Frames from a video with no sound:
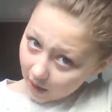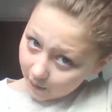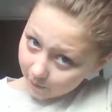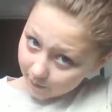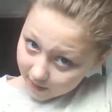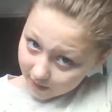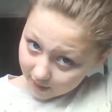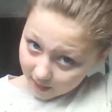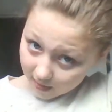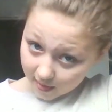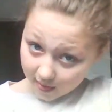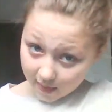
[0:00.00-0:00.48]

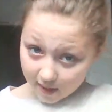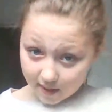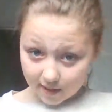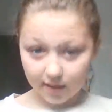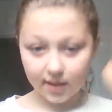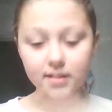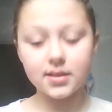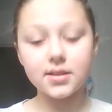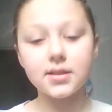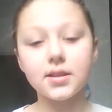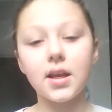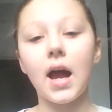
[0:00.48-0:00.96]
how it
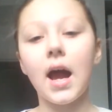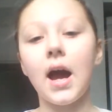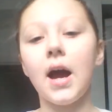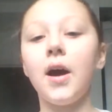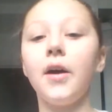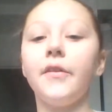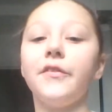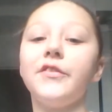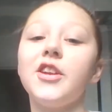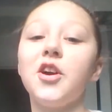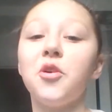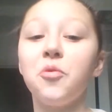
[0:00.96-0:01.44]
looks
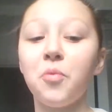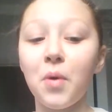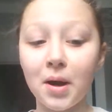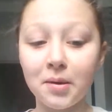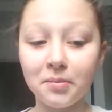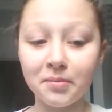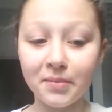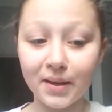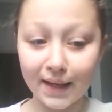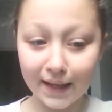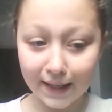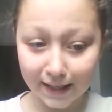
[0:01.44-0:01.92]
after
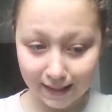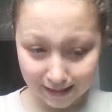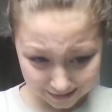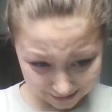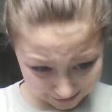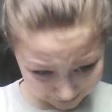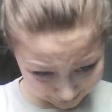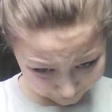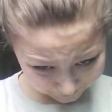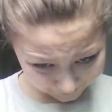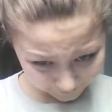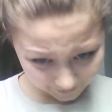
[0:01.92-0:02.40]
one minute.
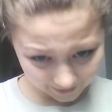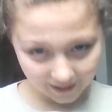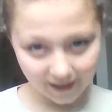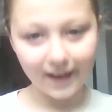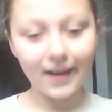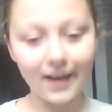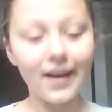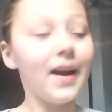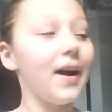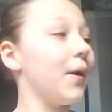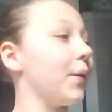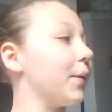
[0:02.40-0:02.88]
So
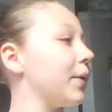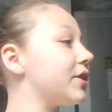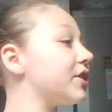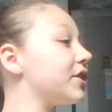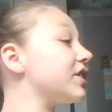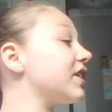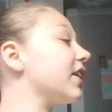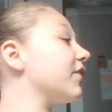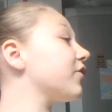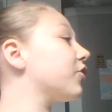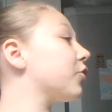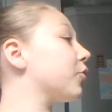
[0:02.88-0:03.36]
yeah, we
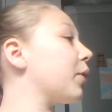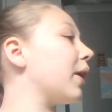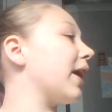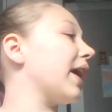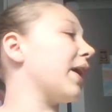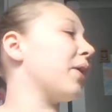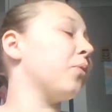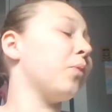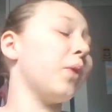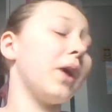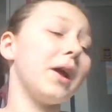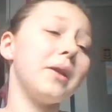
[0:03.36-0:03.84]
just have to
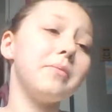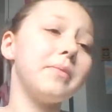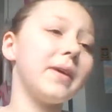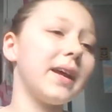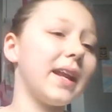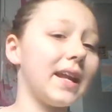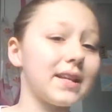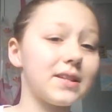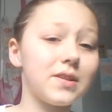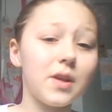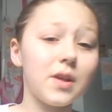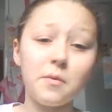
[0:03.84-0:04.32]
wait one
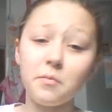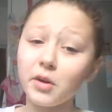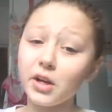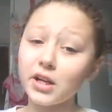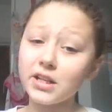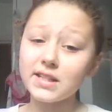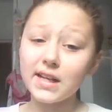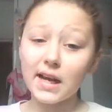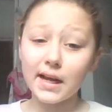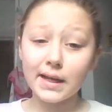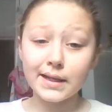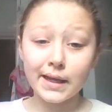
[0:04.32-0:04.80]
minute. So I'm
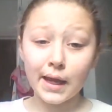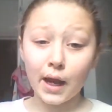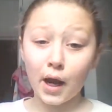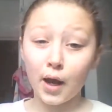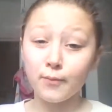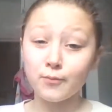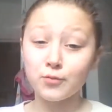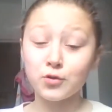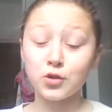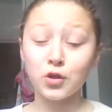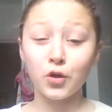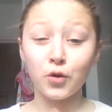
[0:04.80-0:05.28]
going to tidy
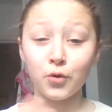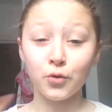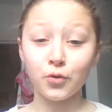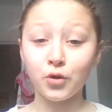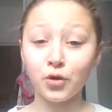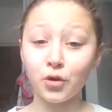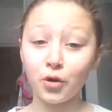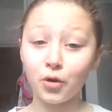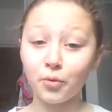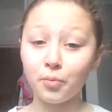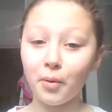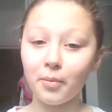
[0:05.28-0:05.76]
up. So
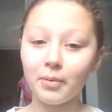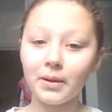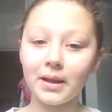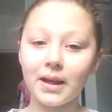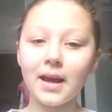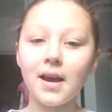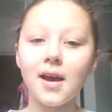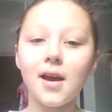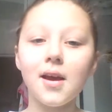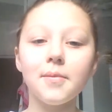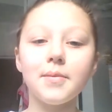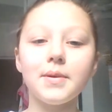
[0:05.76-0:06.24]
you'll
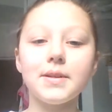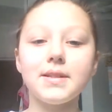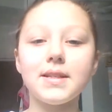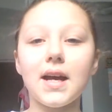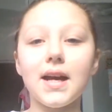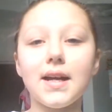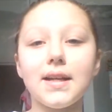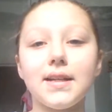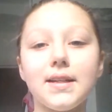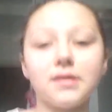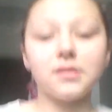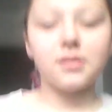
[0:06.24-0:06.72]
probably be
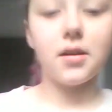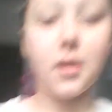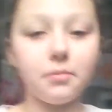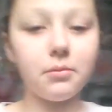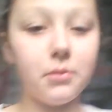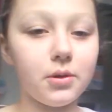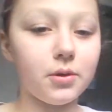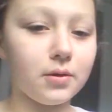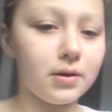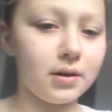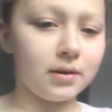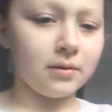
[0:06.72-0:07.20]
tidying
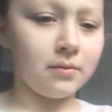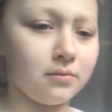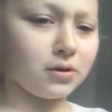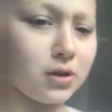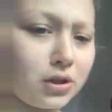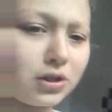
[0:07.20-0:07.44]
up. You can